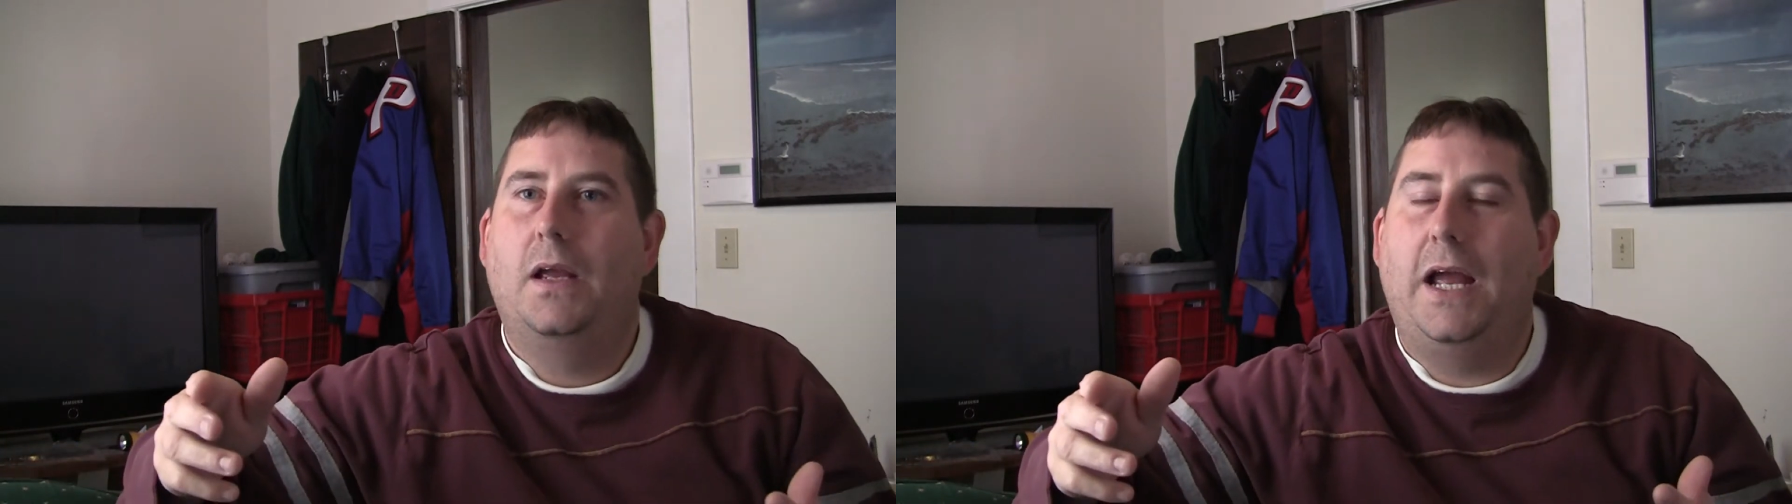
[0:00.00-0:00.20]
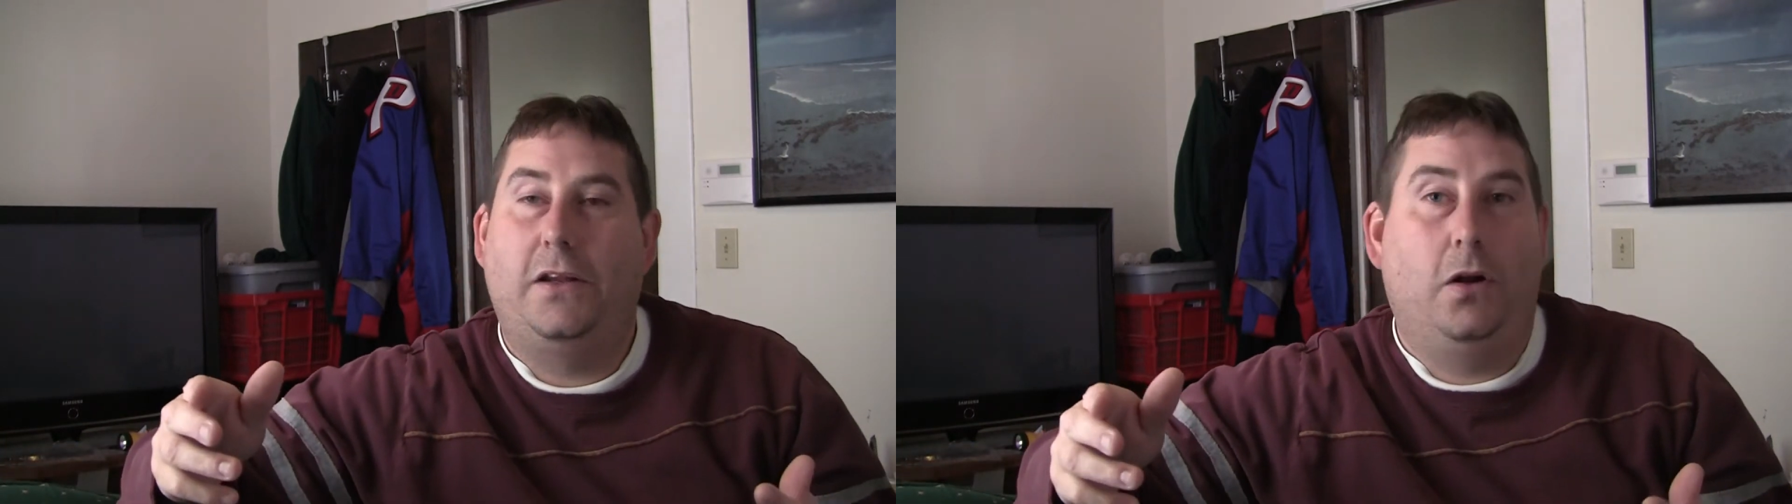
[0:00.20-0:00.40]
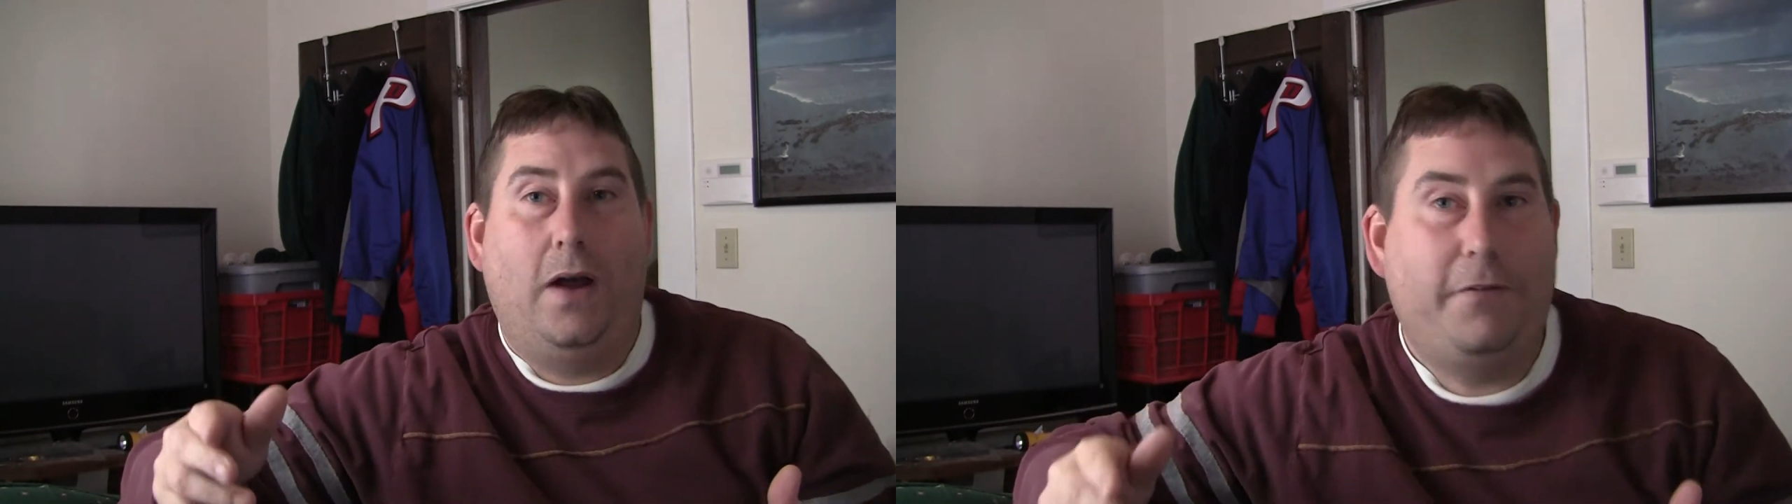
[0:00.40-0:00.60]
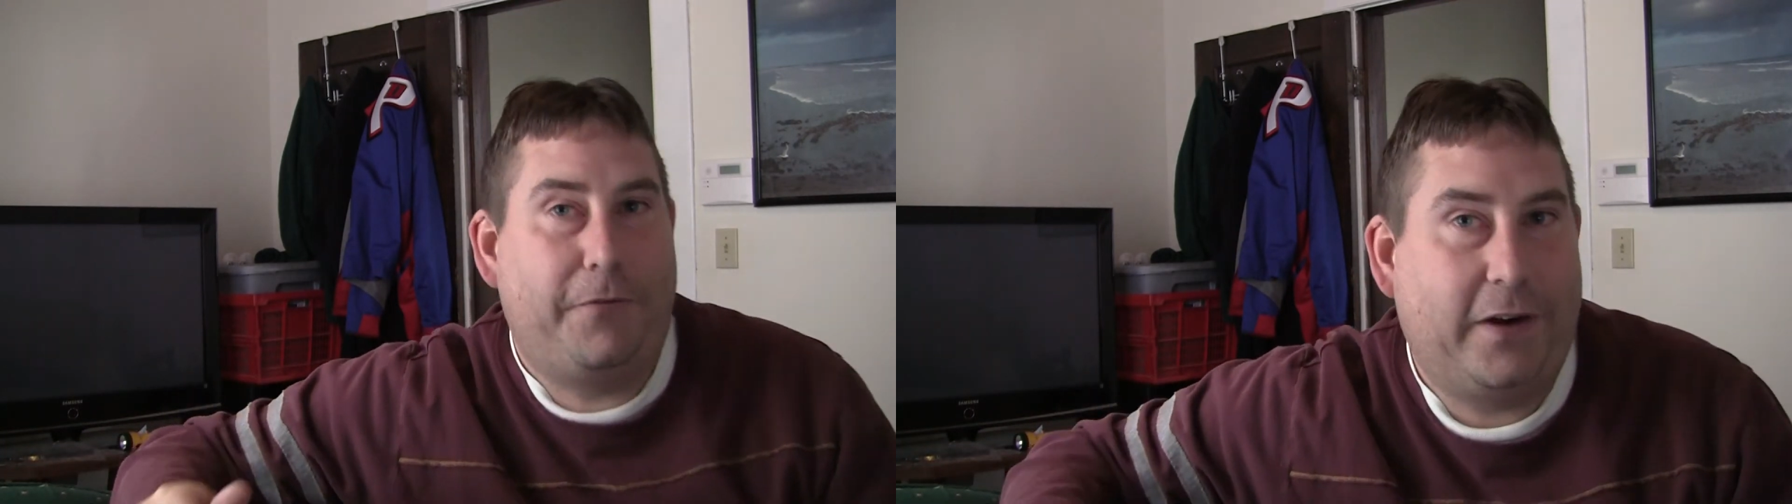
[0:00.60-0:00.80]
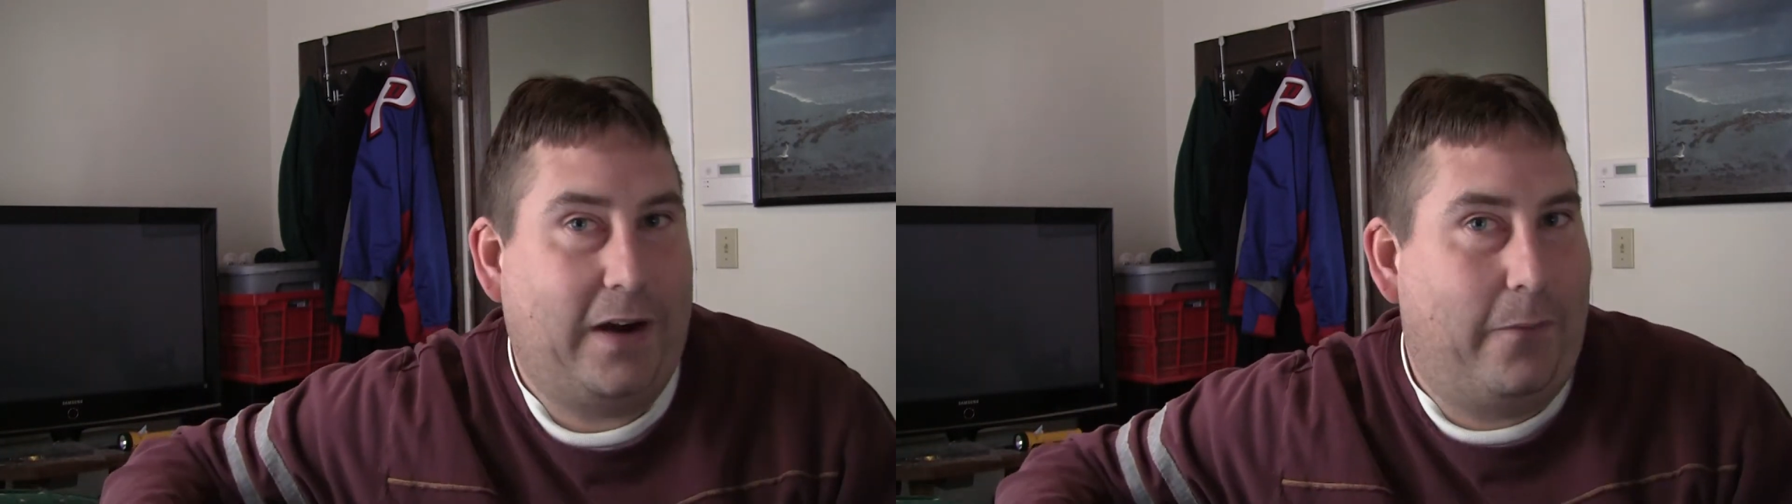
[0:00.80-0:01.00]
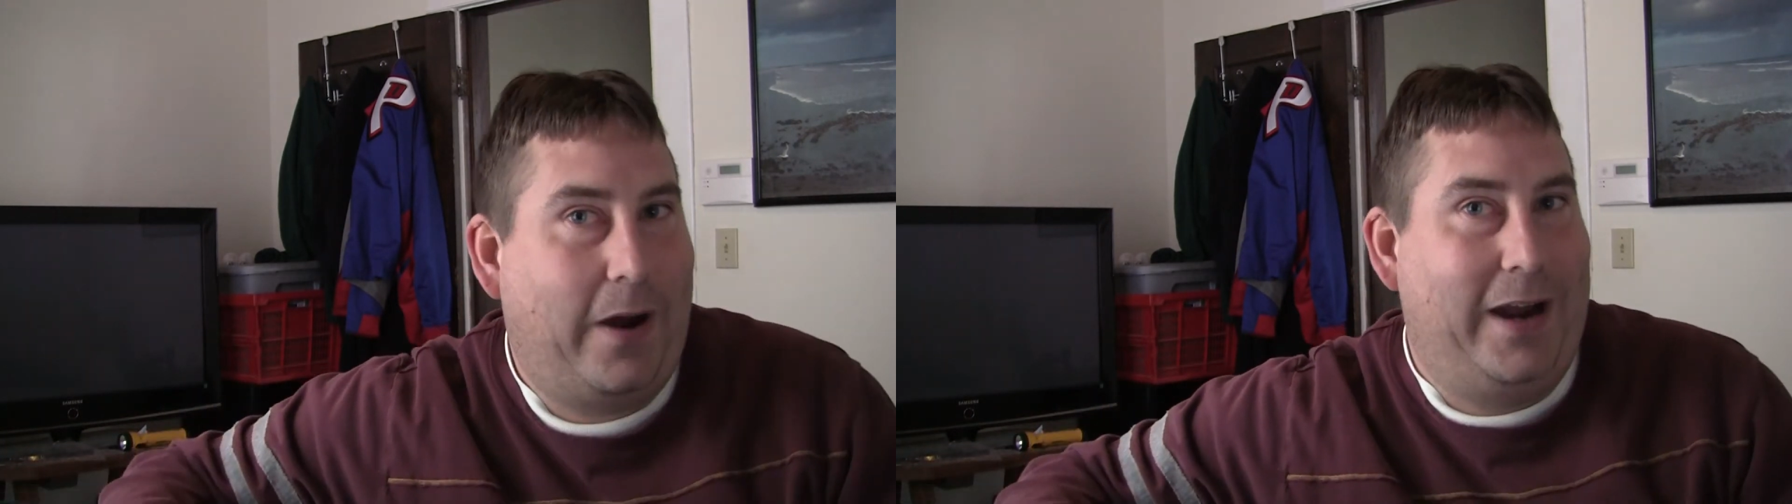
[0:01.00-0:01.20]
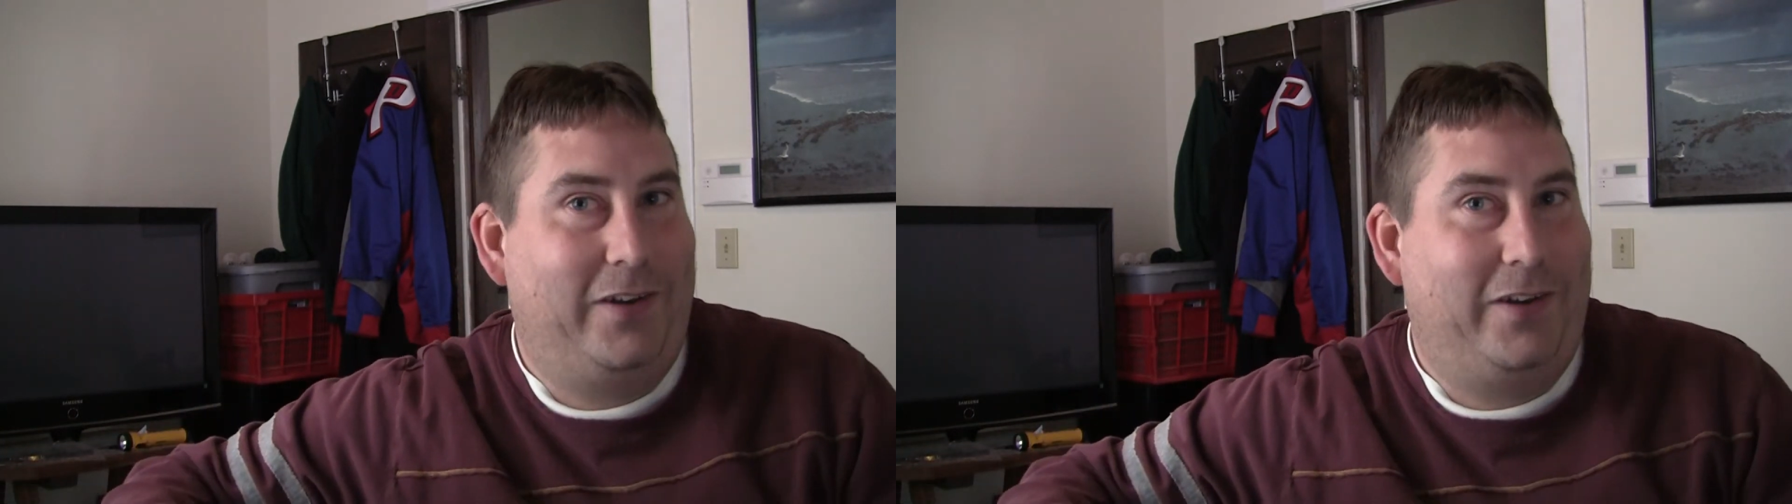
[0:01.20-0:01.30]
And you don't have to figure out why,